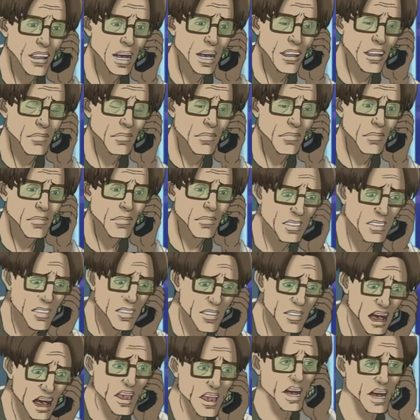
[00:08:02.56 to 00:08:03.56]
I am.
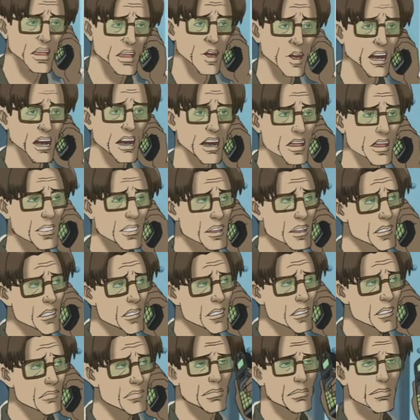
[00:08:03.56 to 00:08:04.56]
I'll get right
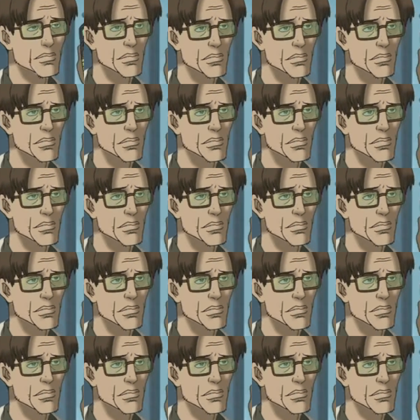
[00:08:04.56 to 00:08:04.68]
on it.